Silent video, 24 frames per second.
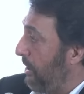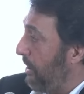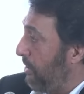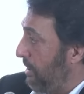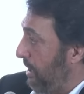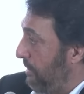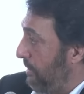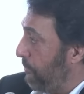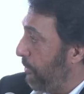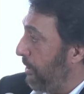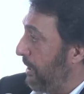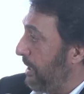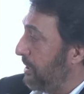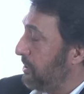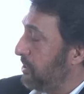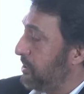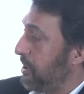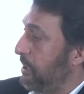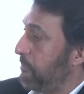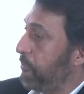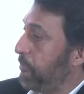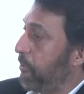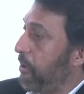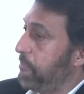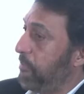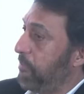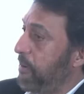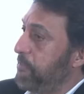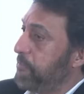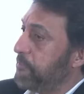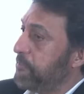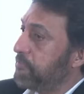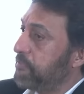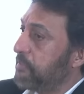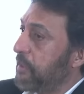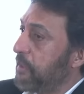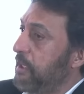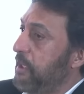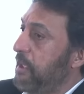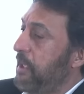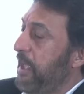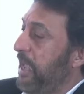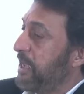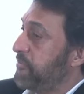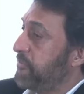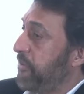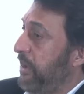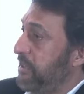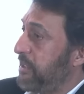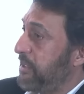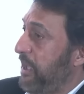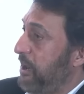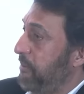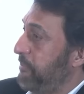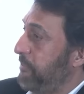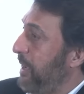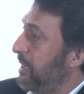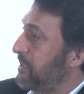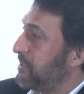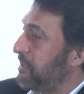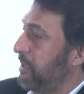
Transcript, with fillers: out a potential problem. As far as RBI is